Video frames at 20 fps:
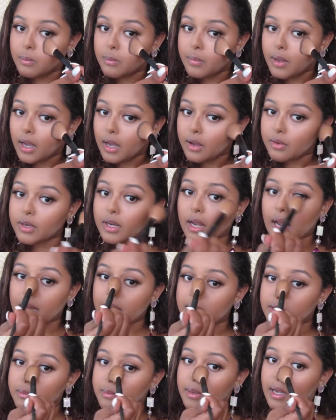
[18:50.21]
powder
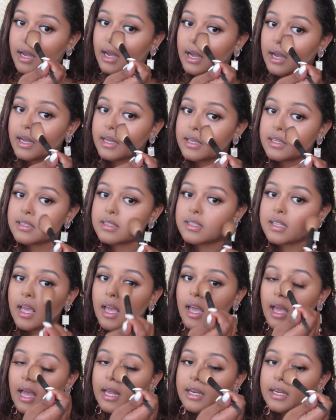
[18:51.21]
under my eyes,
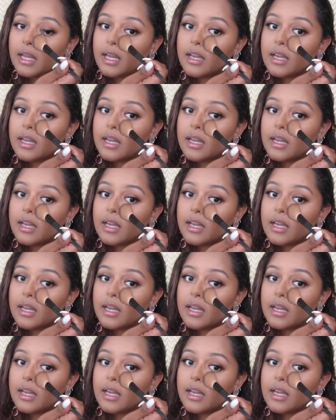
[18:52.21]
and